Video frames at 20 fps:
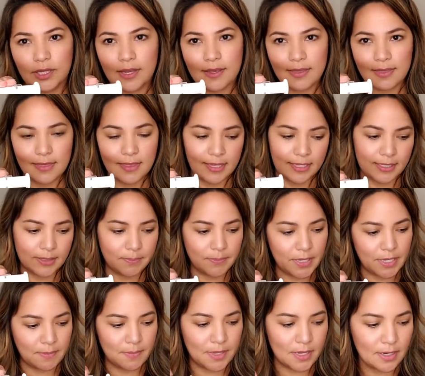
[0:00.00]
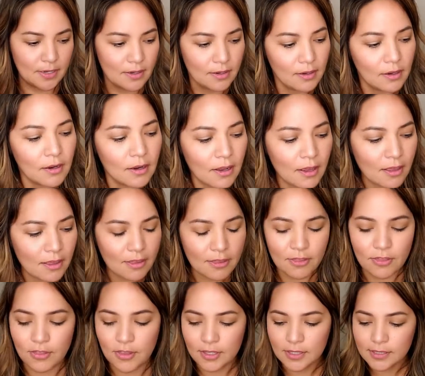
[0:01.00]
at this baby.
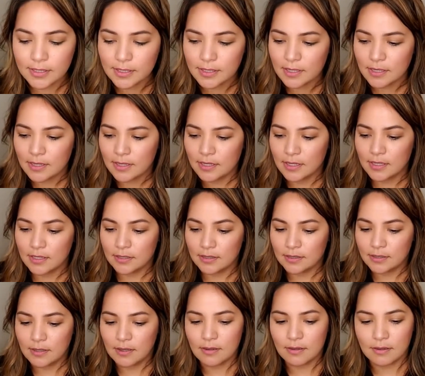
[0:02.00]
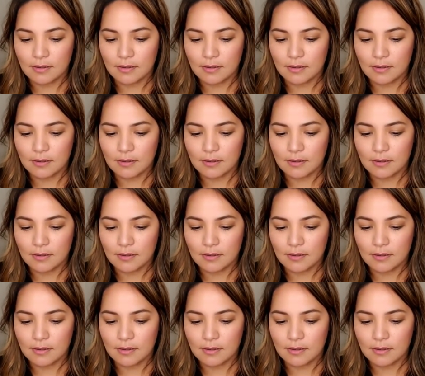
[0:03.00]
This is